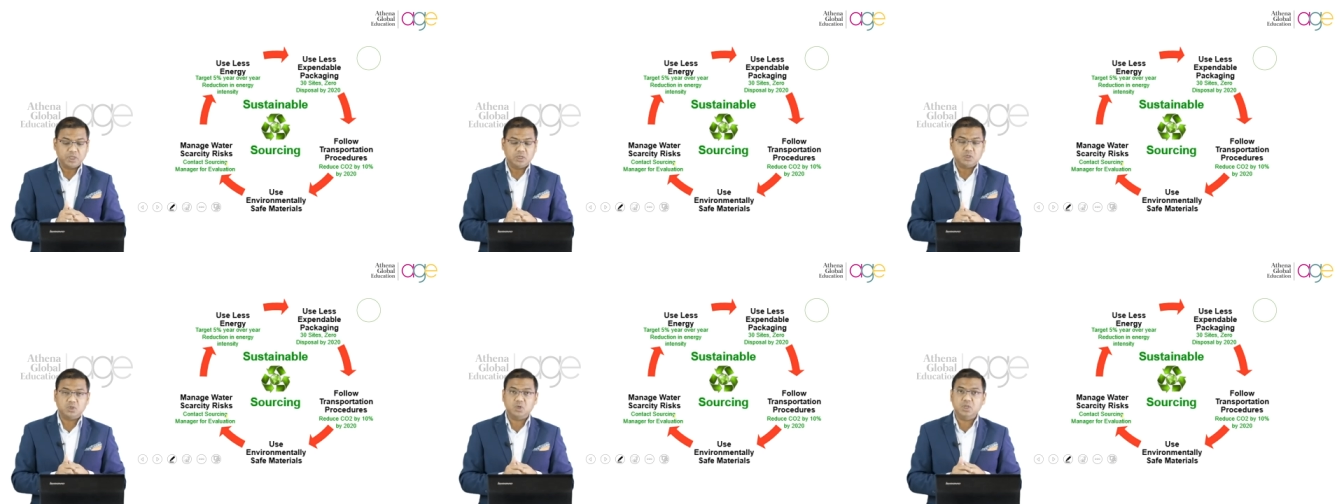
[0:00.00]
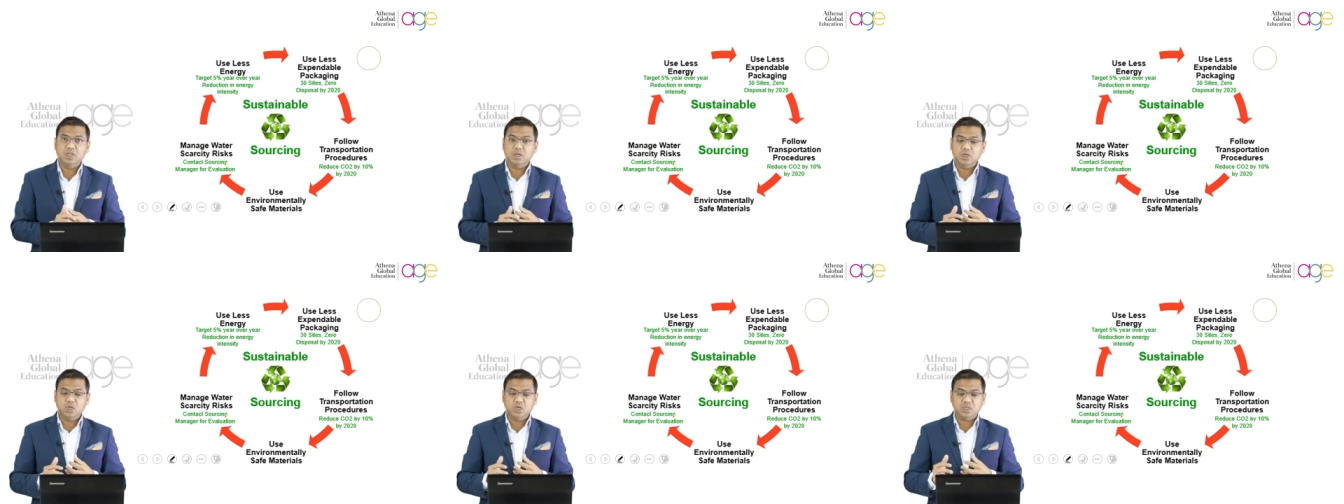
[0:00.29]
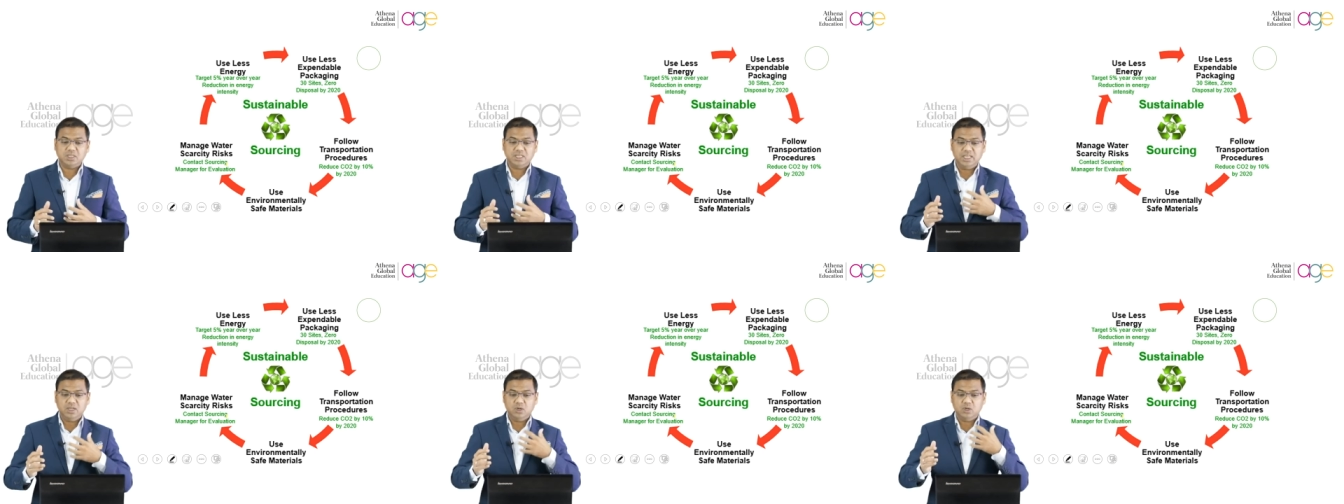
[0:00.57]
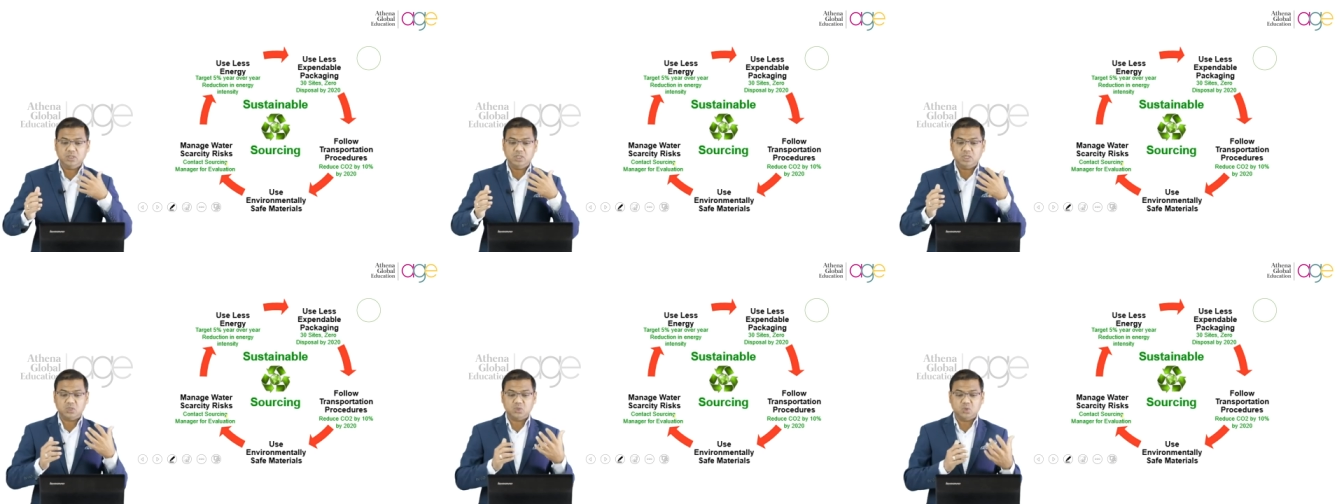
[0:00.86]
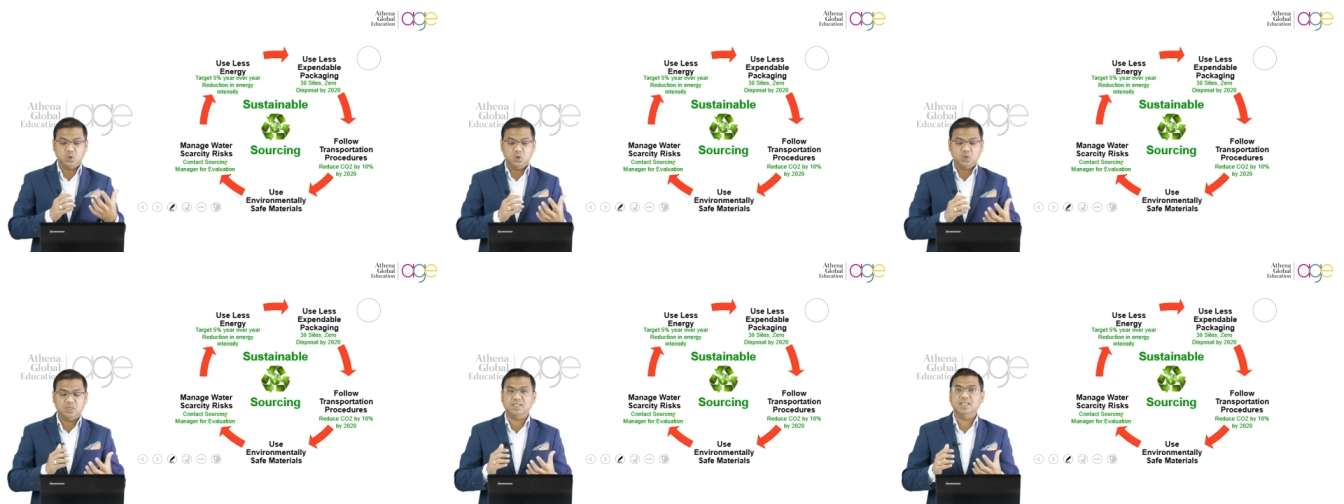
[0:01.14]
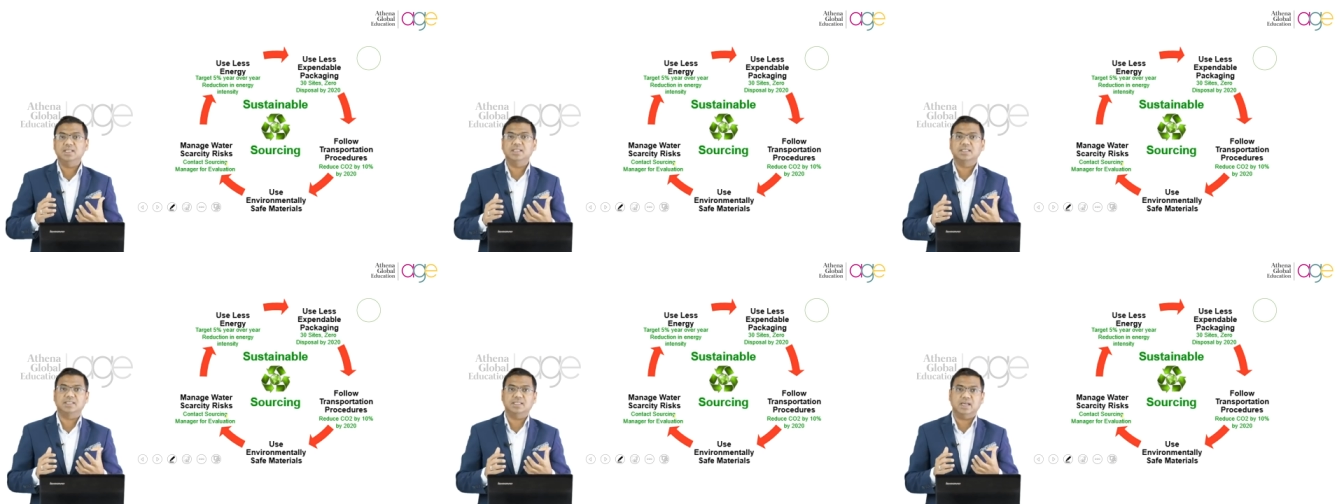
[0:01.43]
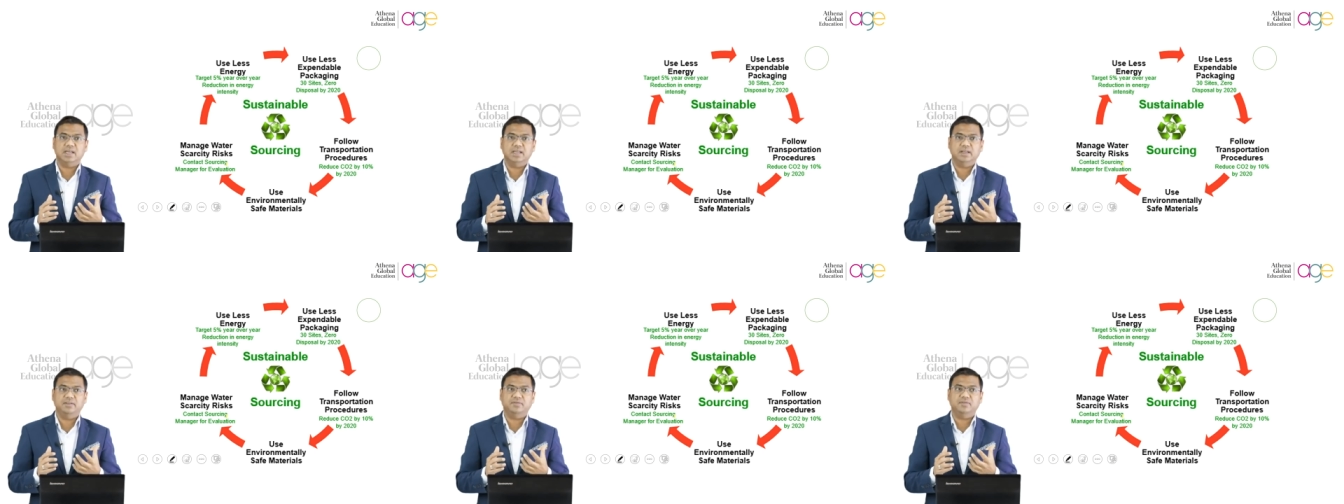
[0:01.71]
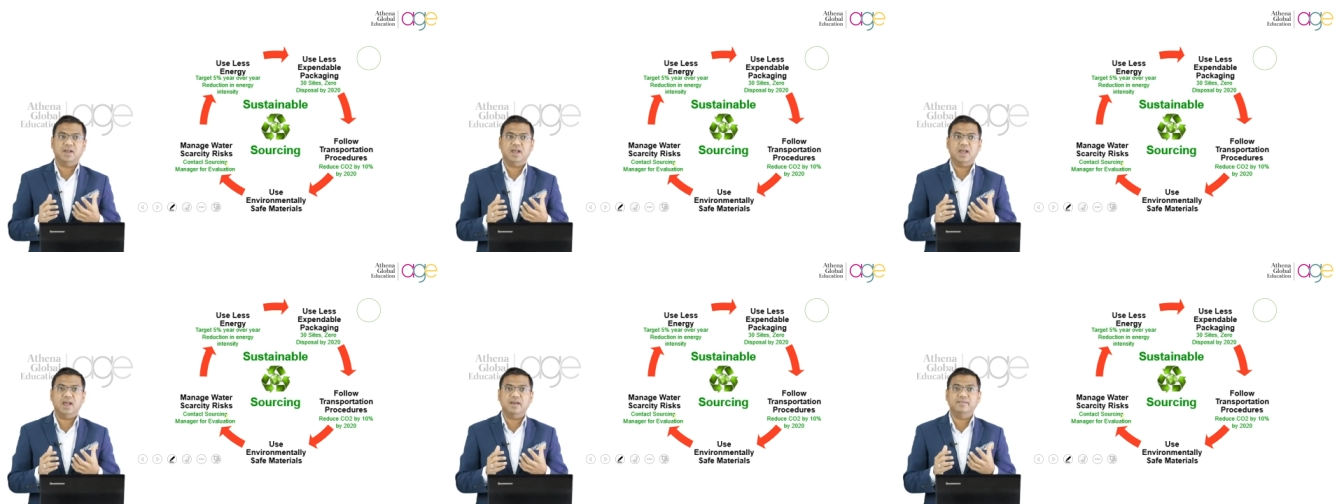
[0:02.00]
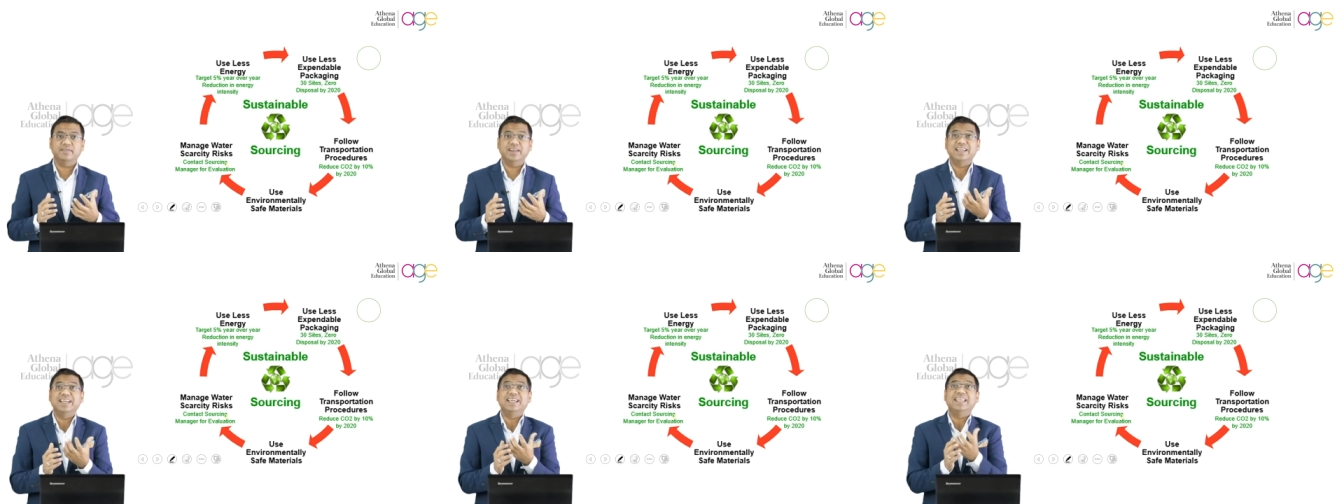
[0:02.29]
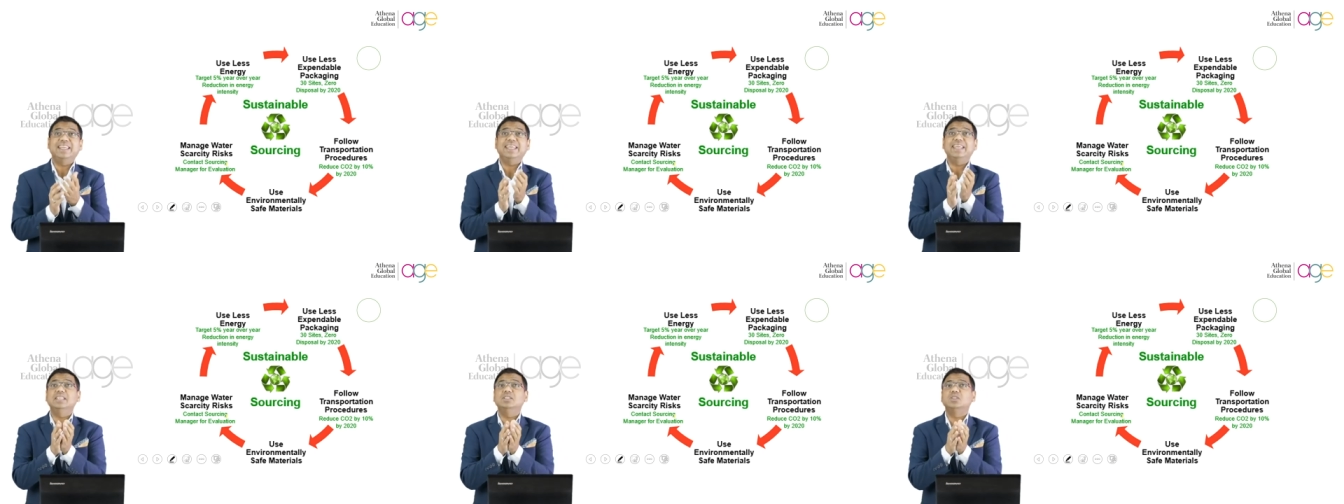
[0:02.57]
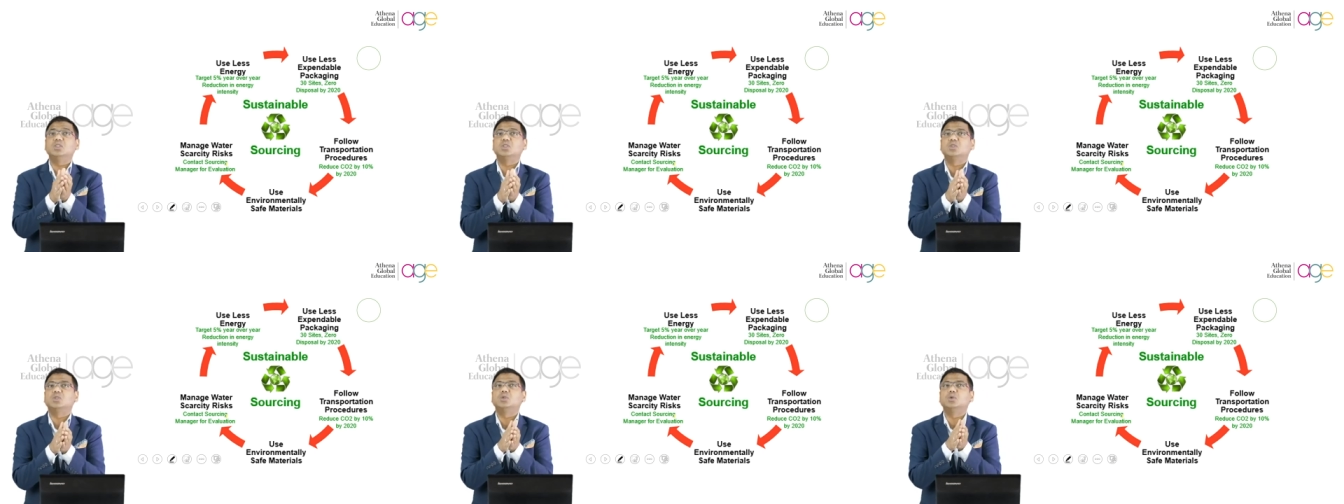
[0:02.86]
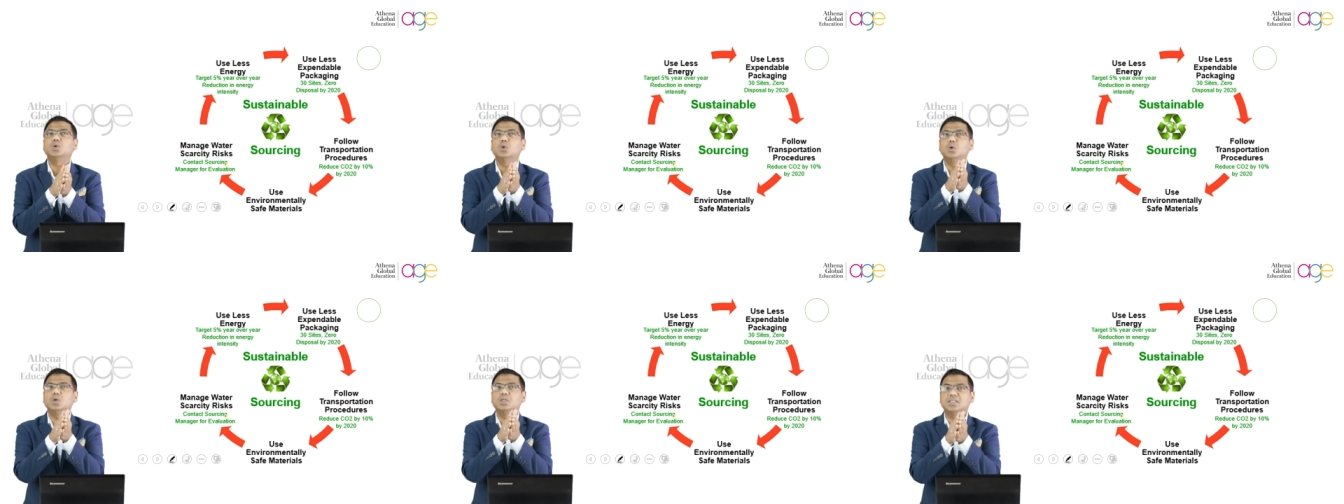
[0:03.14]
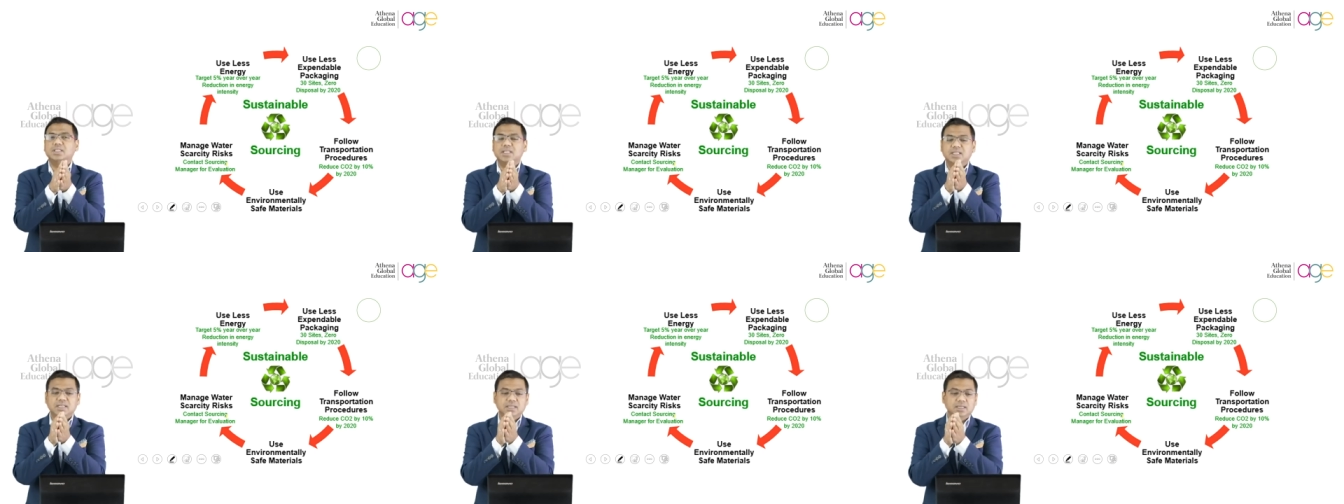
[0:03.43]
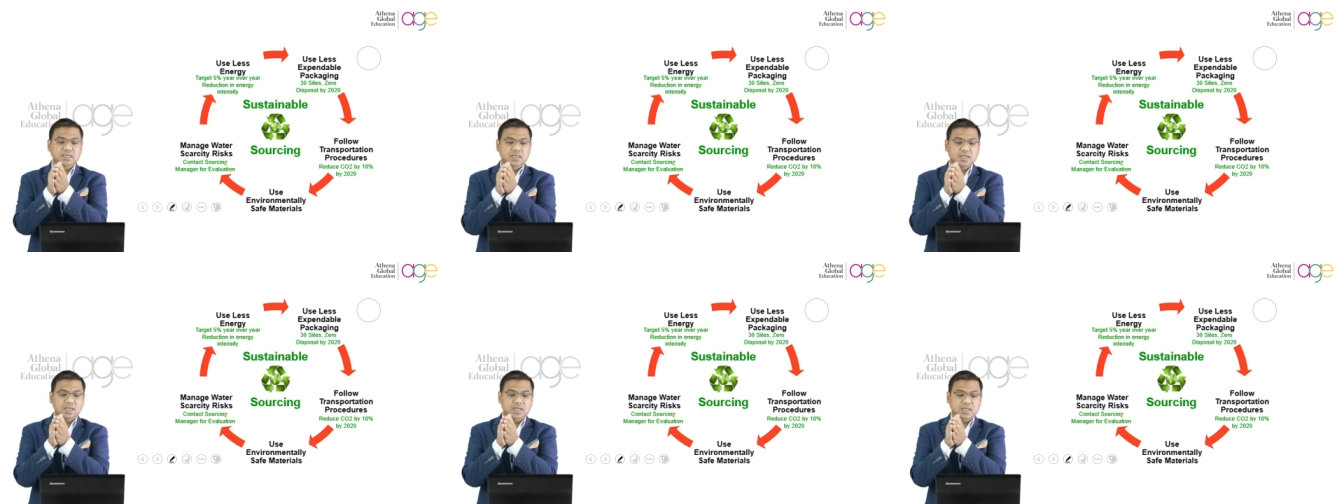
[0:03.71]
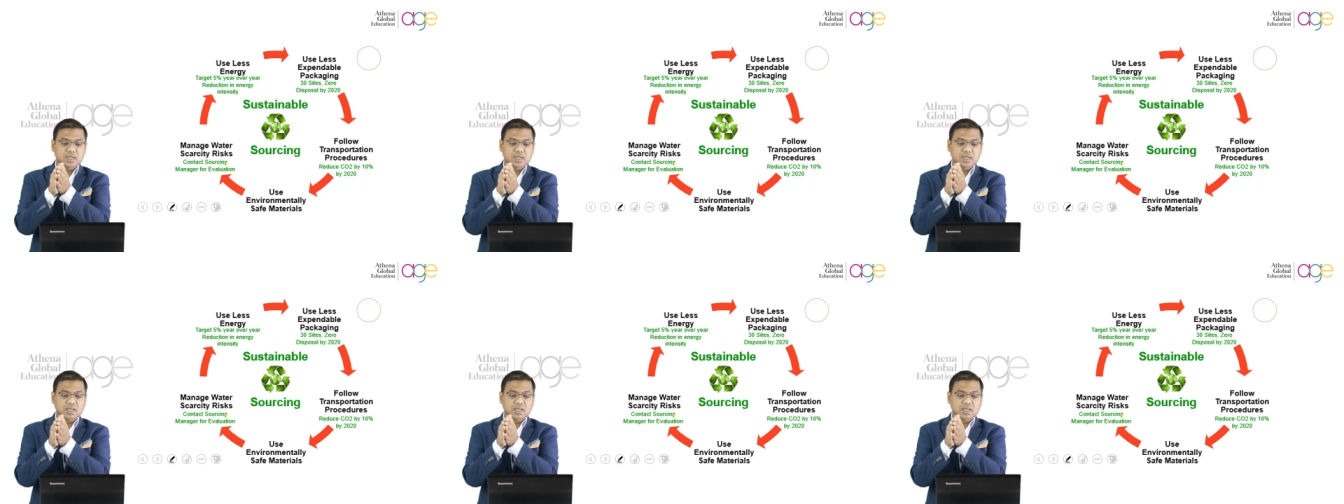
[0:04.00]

So here you're seeing on the sourcing side, if I have a green sourcing